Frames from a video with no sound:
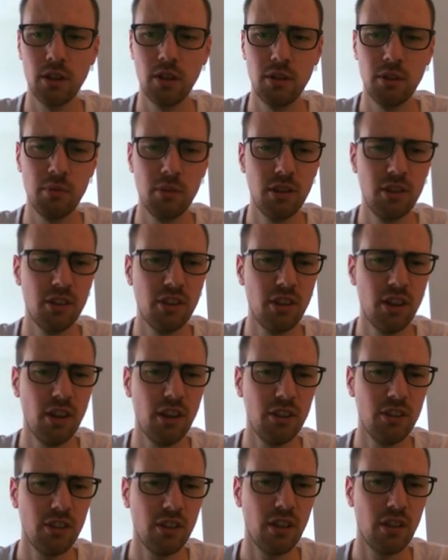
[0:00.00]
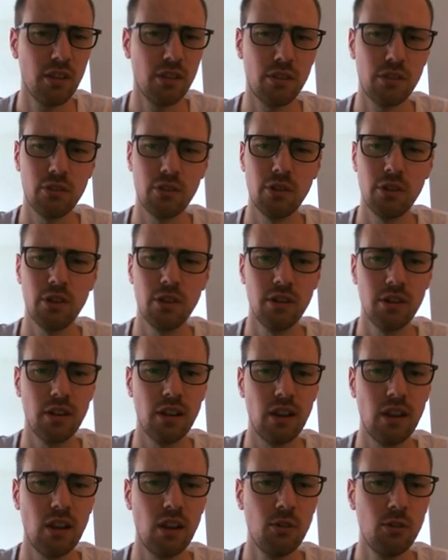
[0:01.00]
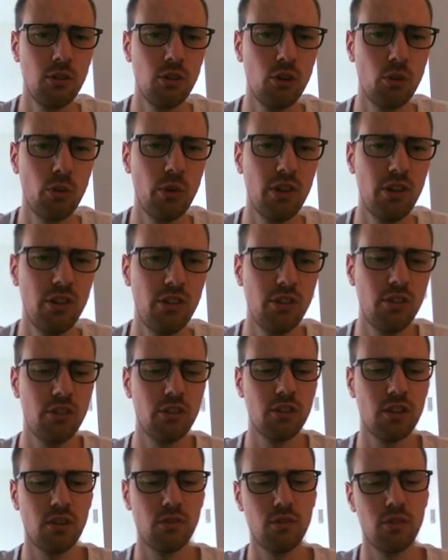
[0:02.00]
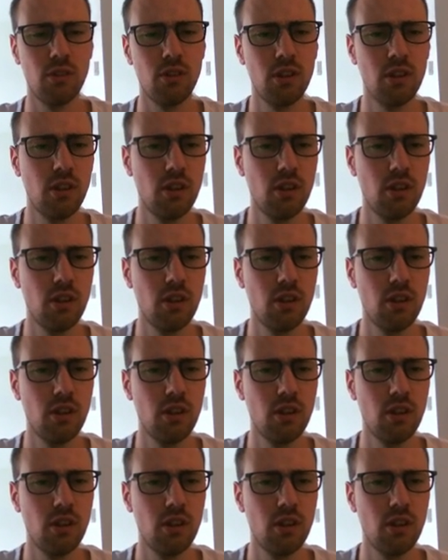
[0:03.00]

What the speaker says: He played knight f3 and allowing queen g7.